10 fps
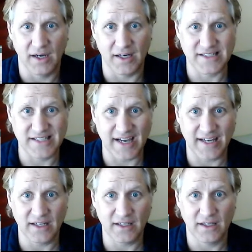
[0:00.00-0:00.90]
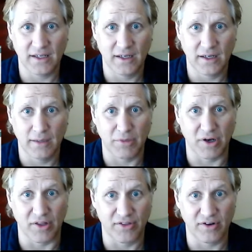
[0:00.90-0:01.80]
A second, but
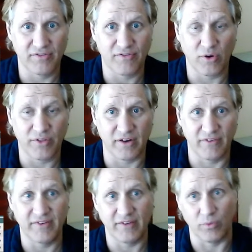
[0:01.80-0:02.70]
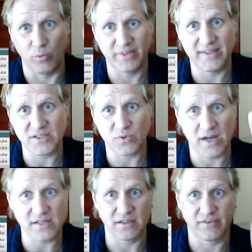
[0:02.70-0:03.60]
a third, fourth, and a fifth with this
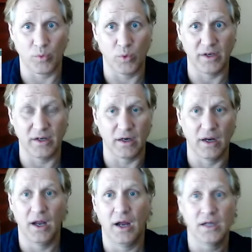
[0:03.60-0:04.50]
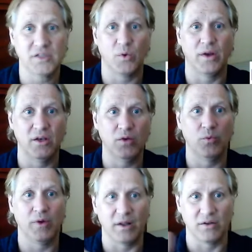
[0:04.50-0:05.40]
roster for 1 year. So I knew
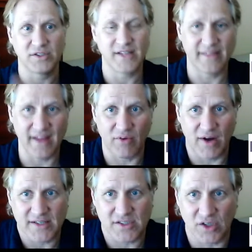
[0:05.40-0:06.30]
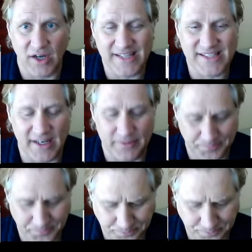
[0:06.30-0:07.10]
when I looked at that roster, I said,